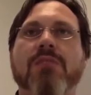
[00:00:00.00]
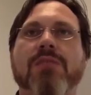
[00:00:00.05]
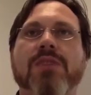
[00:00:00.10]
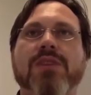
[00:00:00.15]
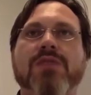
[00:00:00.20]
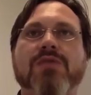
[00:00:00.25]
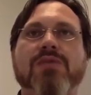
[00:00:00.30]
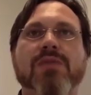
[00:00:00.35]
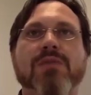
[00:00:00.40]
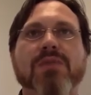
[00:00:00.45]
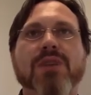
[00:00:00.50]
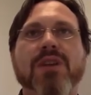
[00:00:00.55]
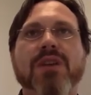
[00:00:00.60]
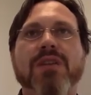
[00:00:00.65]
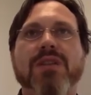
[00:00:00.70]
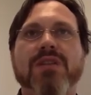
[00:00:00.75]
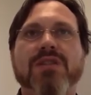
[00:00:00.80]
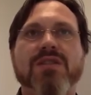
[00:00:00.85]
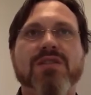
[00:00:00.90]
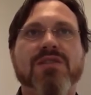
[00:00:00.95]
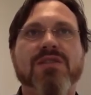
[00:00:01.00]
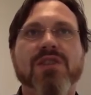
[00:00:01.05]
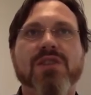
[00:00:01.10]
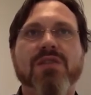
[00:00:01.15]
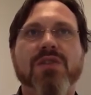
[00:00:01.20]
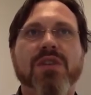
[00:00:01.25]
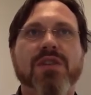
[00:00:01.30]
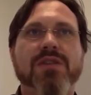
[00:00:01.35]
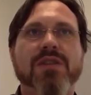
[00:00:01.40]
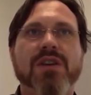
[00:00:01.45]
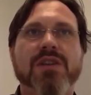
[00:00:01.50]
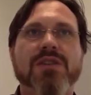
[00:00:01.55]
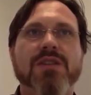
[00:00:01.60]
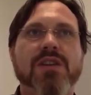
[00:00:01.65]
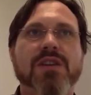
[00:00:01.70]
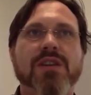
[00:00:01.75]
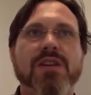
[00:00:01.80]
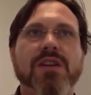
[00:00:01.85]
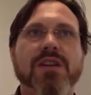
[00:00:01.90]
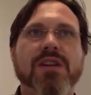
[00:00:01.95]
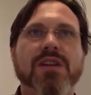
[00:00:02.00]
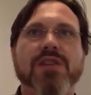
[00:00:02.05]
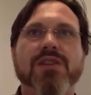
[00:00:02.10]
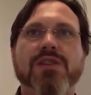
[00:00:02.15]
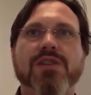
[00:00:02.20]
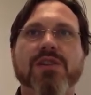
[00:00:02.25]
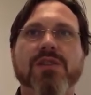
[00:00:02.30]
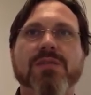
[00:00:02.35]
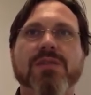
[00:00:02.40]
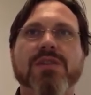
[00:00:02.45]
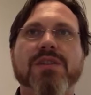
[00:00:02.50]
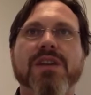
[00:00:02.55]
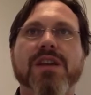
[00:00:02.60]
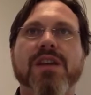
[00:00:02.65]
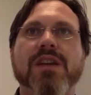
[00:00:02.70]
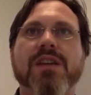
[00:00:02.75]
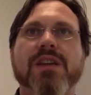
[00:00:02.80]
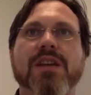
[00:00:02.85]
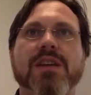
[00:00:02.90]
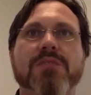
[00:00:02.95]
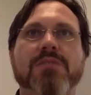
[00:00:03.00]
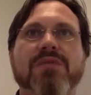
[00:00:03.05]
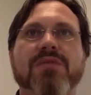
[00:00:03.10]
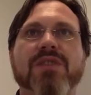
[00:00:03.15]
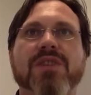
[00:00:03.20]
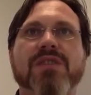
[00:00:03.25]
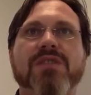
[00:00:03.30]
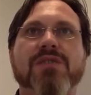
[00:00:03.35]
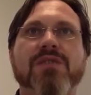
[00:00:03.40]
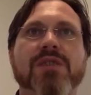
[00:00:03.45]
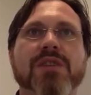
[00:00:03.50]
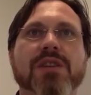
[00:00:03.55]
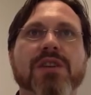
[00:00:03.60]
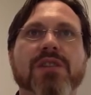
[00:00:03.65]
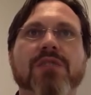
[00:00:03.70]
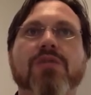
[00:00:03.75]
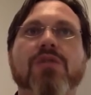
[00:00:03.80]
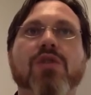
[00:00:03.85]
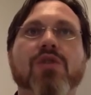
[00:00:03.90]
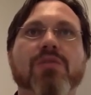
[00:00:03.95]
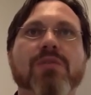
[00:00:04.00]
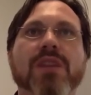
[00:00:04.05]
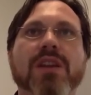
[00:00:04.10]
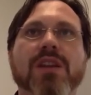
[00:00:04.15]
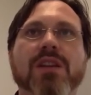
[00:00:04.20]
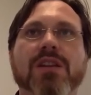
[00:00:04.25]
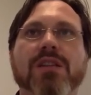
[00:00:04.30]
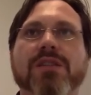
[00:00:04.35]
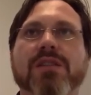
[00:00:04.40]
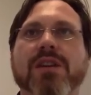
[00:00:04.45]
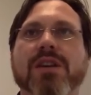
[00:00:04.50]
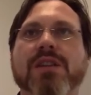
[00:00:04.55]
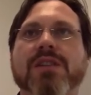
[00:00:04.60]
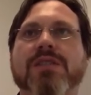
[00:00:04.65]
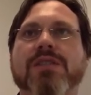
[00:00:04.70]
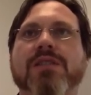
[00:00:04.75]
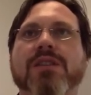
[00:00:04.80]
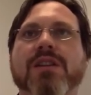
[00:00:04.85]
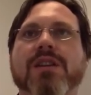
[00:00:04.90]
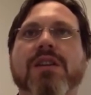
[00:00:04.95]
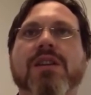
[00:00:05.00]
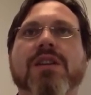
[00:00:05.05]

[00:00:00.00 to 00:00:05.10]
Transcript: Please remember, this is general advice only and should not be taken as professional legal or medical advice.